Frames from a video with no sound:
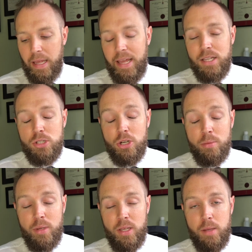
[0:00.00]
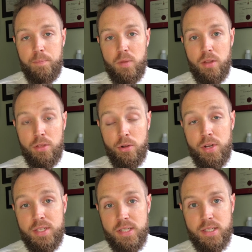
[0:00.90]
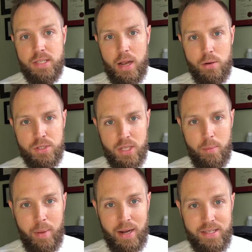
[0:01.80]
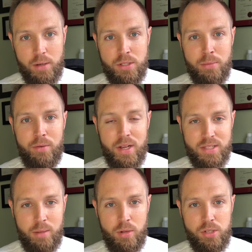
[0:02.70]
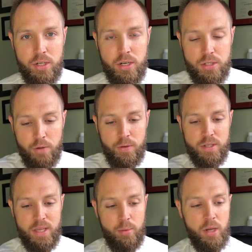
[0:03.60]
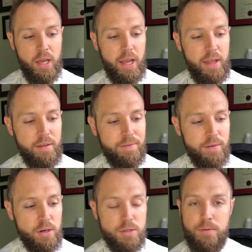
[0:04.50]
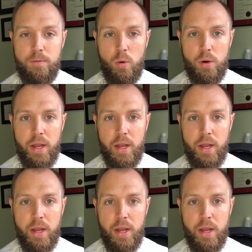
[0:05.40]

It took me thirty-six hours to get back down to my resting blood sugar. So for example, in the first four